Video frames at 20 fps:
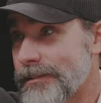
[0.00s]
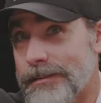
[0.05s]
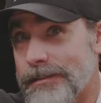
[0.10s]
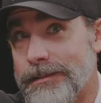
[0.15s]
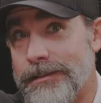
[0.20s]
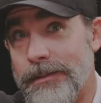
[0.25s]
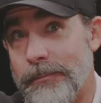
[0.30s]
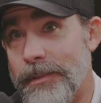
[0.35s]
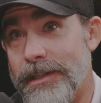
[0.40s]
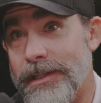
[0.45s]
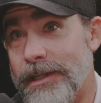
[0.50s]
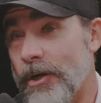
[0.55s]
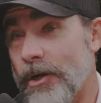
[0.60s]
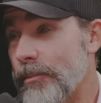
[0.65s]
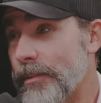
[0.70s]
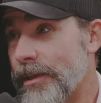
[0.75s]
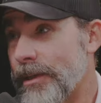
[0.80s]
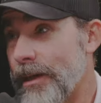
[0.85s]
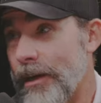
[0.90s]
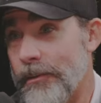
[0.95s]
Somebody
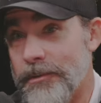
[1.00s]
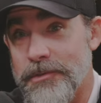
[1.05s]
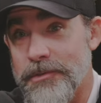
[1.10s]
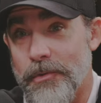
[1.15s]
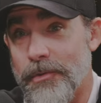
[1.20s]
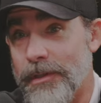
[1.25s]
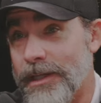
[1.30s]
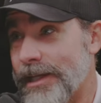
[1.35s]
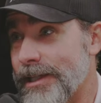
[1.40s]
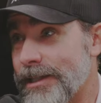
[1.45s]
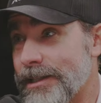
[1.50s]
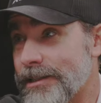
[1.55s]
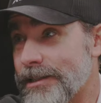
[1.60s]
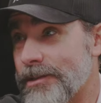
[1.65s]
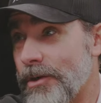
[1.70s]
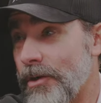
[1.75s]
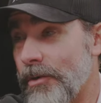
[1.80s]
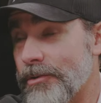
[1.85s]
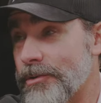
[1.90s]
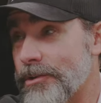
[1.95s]
help me. I was told I get this
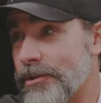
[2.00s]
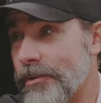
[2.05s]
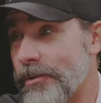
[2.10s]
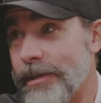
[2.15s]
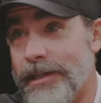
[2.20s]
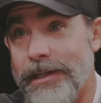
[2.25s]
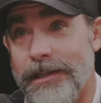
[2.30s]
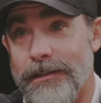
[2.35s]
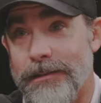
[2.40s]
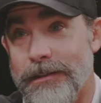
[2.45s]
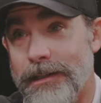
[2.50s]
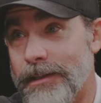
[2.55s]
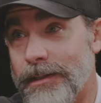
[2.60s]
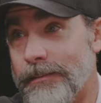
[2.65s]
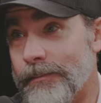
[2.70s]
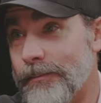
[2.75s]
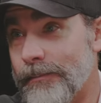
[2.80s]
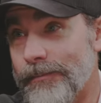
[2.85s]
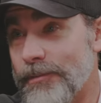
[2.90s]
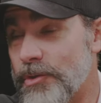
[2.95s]
college degree and,
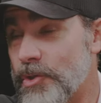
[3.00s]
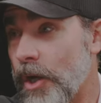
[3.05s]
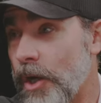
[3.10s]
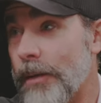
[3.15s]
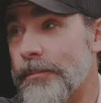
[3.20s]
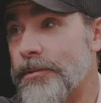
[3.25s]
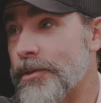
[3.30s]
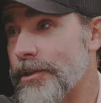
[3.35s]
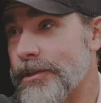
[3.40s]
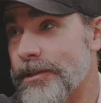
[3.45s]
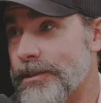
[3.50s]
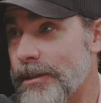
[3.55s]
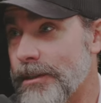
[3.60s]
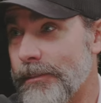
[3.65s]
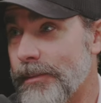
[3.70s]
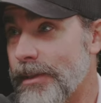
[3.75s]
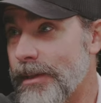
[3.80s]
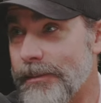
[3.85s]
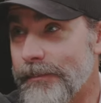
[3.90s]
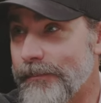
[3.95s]
and jobs are just going
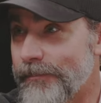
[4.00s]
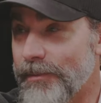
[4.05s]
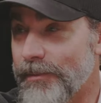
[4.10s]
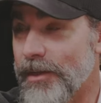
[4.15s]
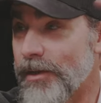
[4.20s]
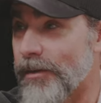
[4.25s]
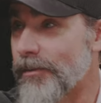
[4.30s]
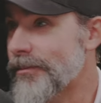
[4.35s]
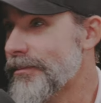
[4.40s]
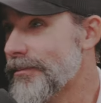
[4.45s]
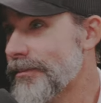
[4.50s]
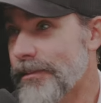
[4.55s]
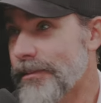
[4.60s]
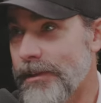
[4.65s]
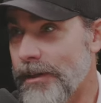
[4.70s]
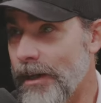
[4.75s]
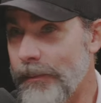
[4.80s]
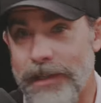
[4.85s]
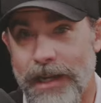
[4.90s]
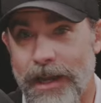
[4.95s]
to be, you know,
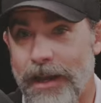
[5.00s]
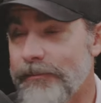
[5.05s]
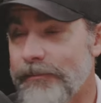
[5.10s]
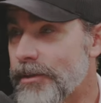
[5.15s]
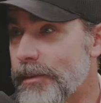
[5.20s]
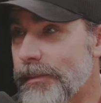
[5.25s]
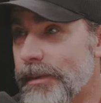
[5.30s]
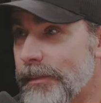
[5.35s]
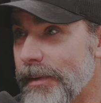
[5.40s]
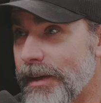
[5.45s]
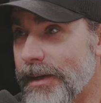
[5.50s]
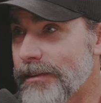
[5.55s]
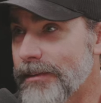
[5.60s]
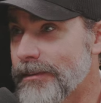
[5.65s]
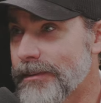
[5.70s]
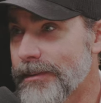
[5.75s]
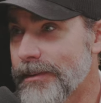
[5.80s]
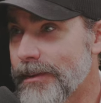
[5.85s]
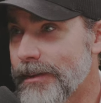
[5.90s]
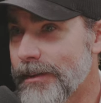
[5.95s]
coming after me, man.
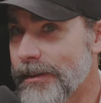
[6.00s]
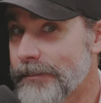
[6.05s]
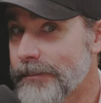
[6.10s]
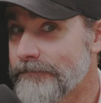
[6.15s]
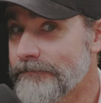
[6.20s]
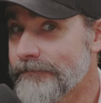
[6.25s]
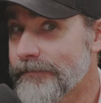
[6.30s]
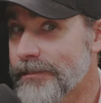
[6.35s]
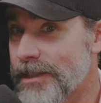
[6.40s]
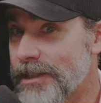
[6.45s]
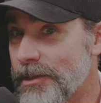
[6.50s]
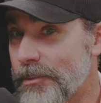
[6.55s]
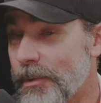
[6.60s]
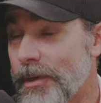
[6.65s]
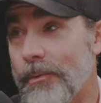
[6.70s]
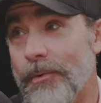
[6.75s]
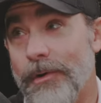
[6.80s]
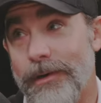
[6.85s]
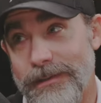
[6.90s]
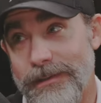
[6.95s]
It's not the way
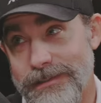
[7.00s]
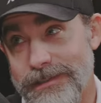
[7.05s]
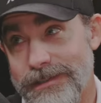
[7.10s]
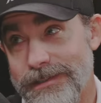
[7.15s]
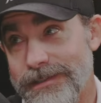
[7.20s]
it works.